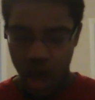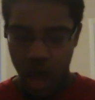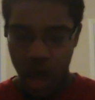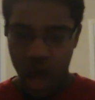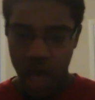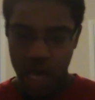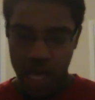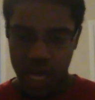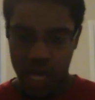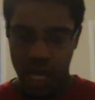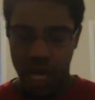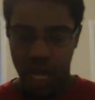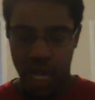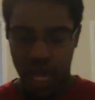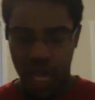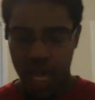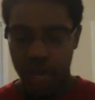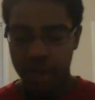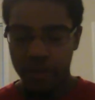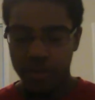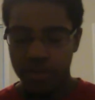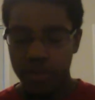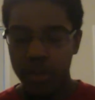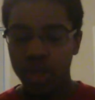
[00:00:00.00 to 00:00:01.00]
I
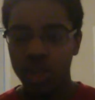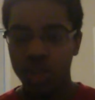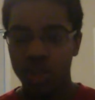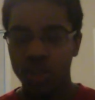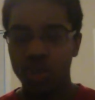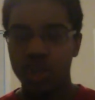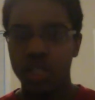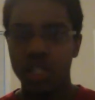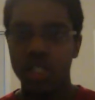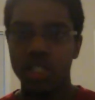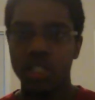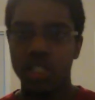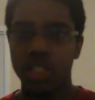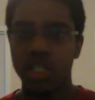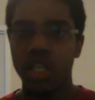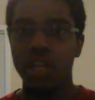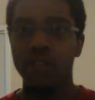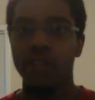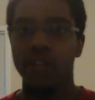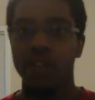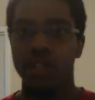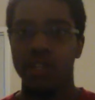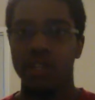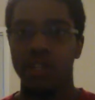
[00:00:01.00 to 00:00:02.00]
hate melodious
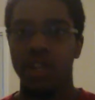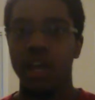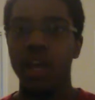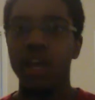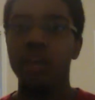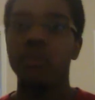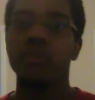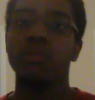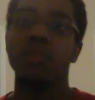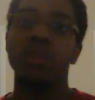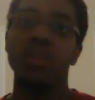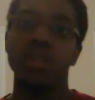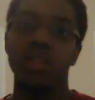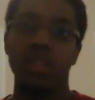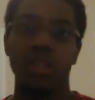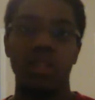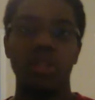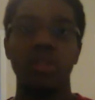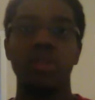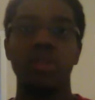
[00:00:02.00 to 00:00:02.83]
divas. I really